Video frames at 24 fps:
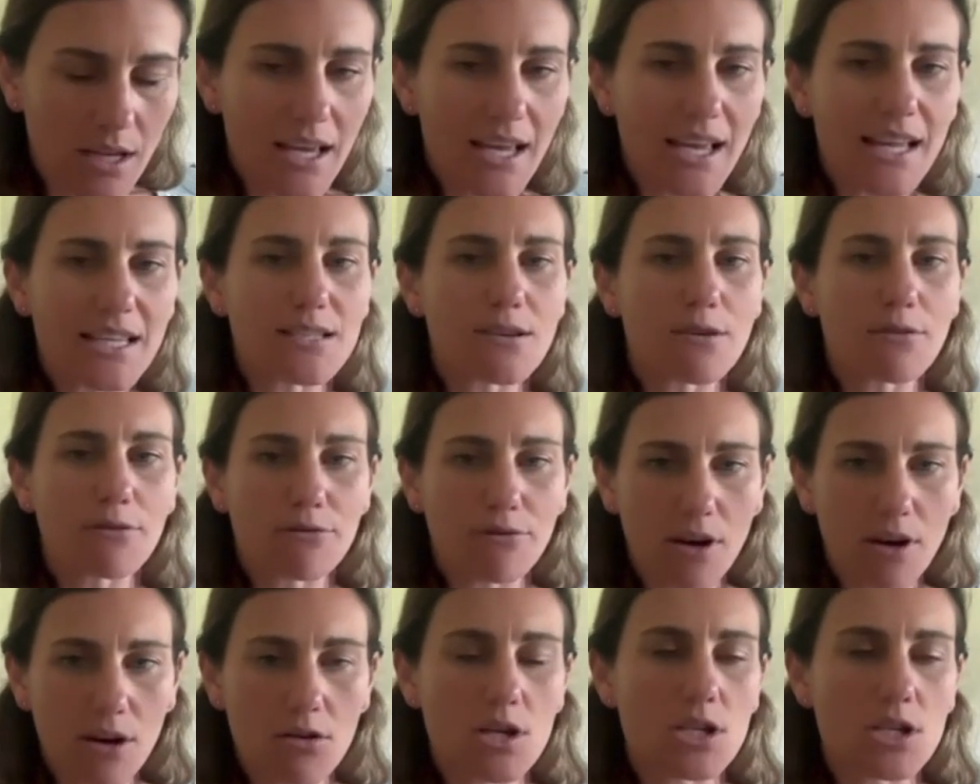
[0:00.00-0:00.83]
It's a
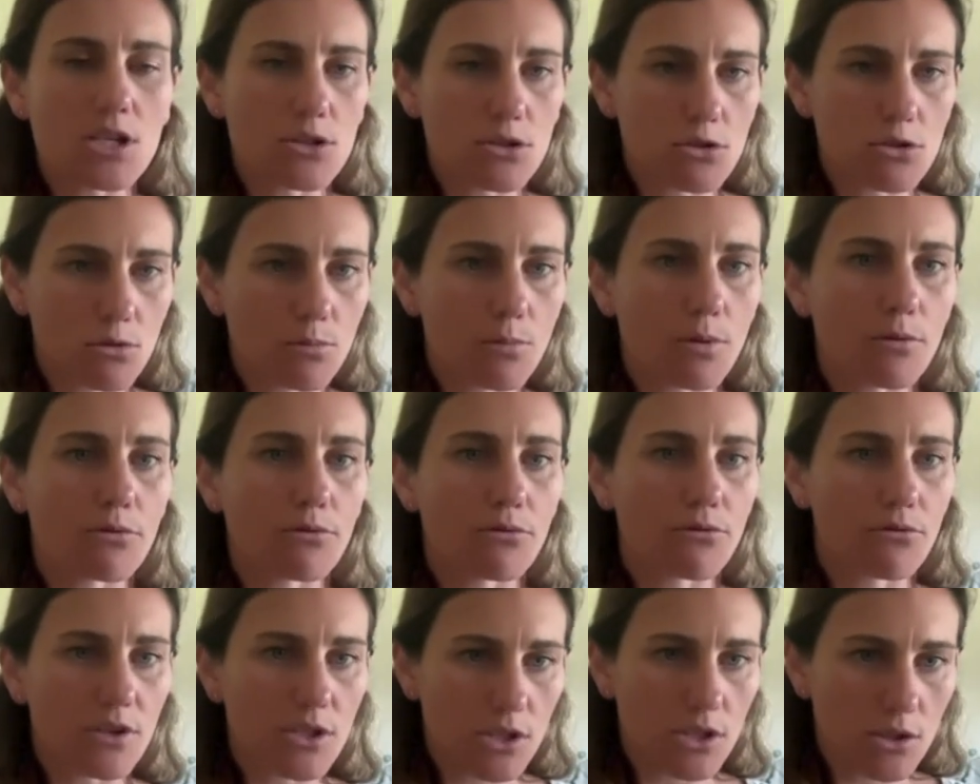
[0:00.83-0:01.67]
very
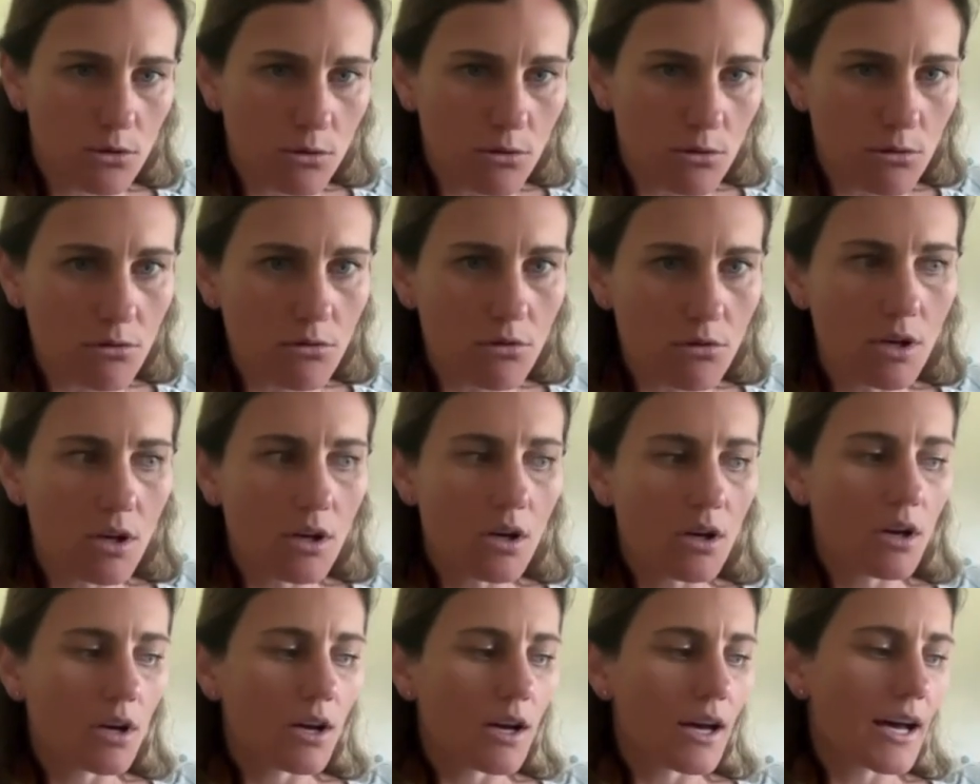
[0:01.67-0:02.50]
superficial
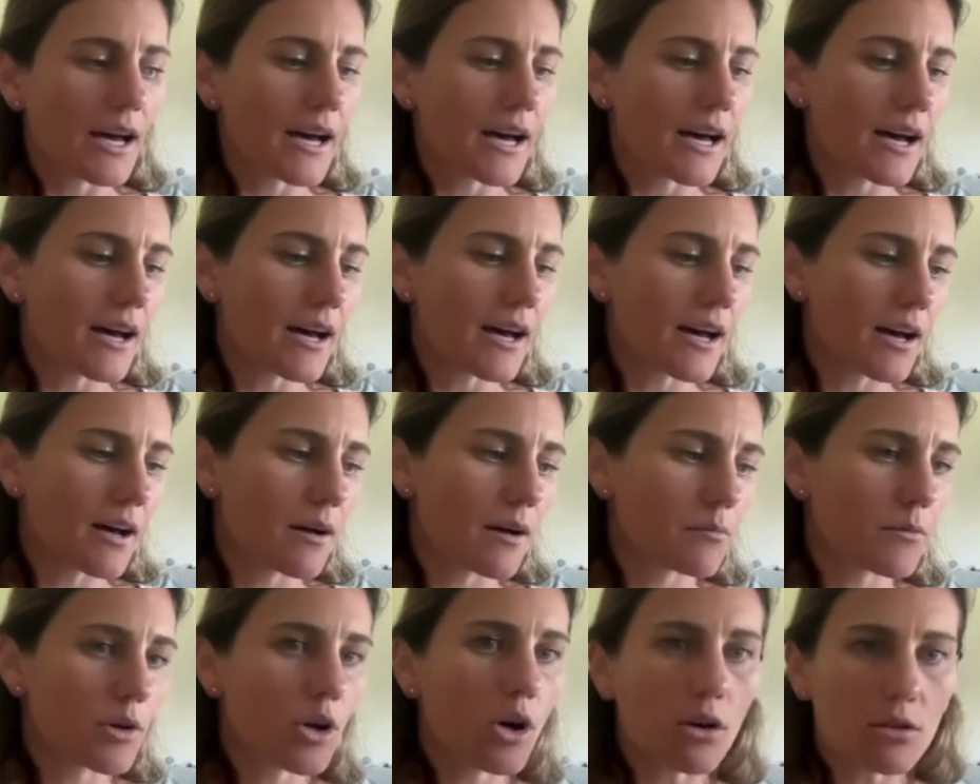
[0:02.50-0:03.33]

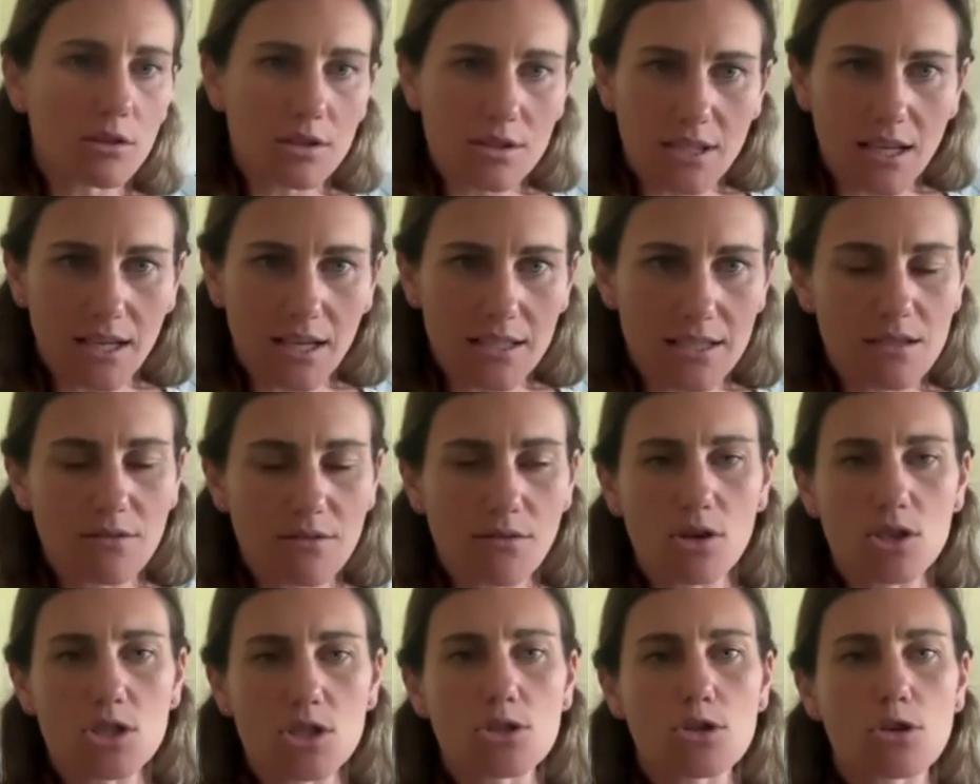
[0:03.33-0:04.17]
context, it's a
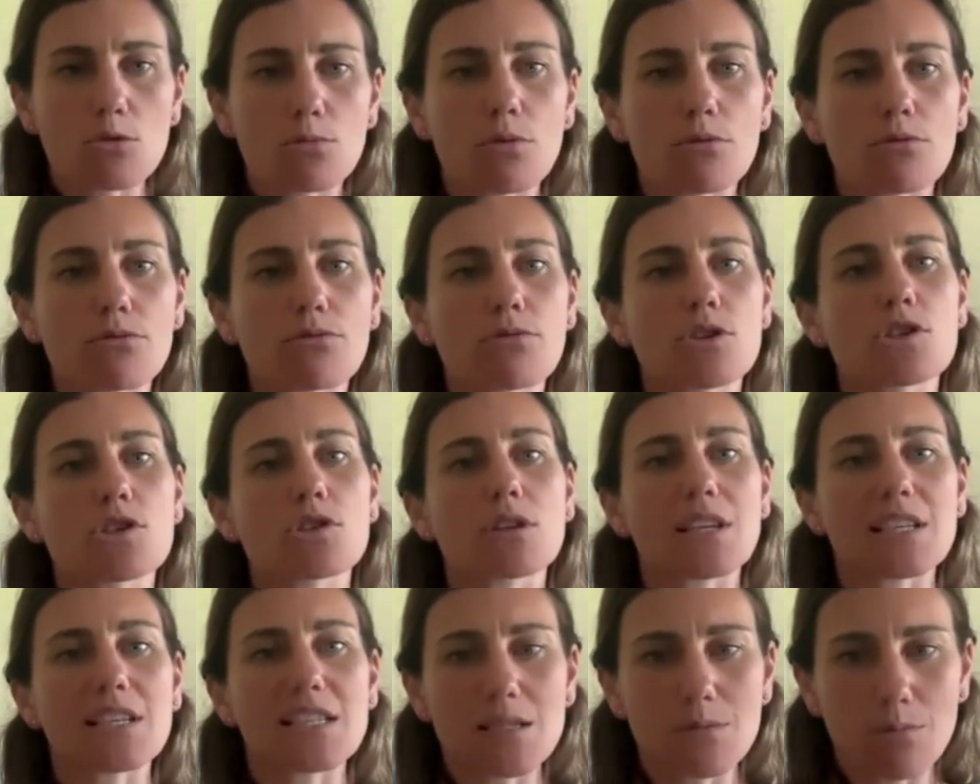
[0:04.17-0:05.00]
very superficial
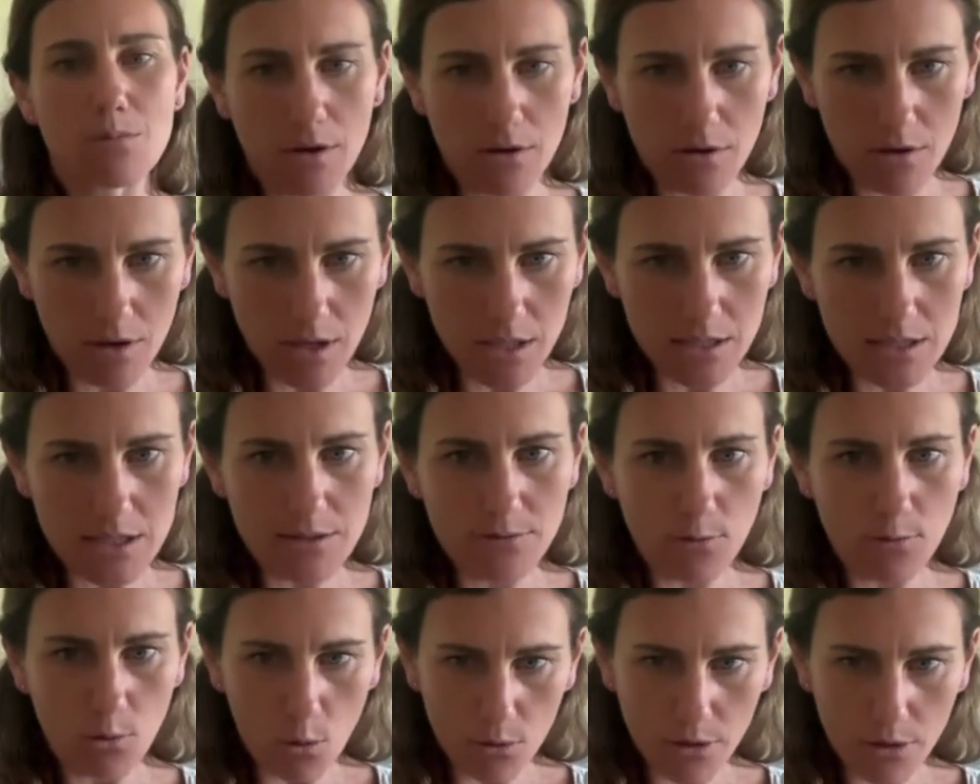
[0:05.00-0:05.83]
experience
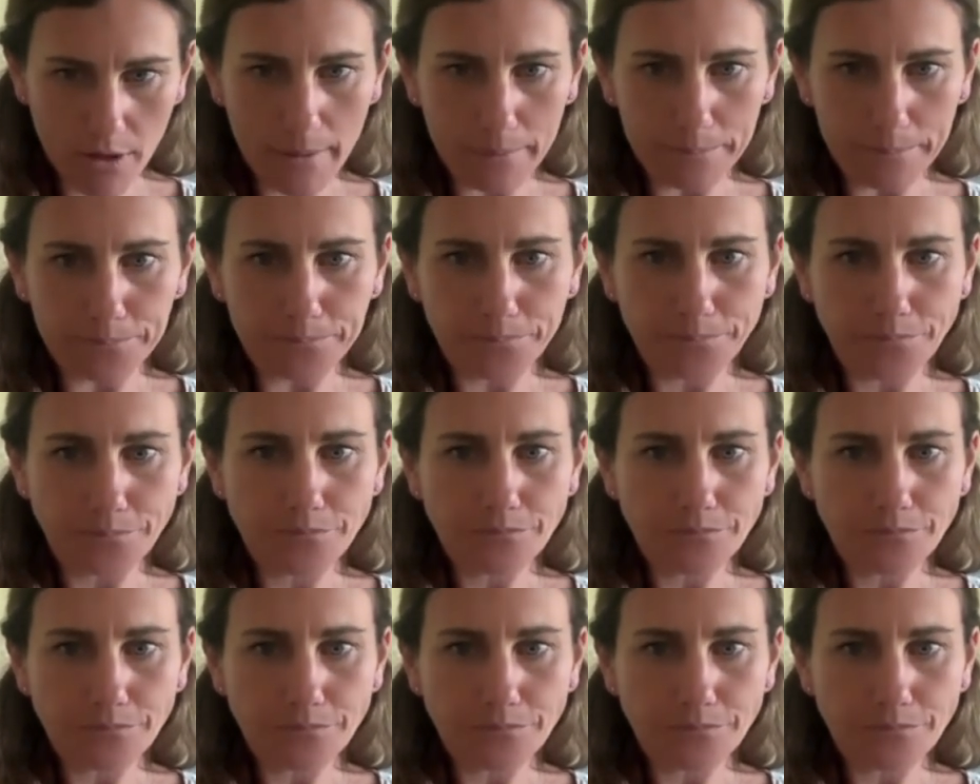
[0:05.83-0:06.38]
for them.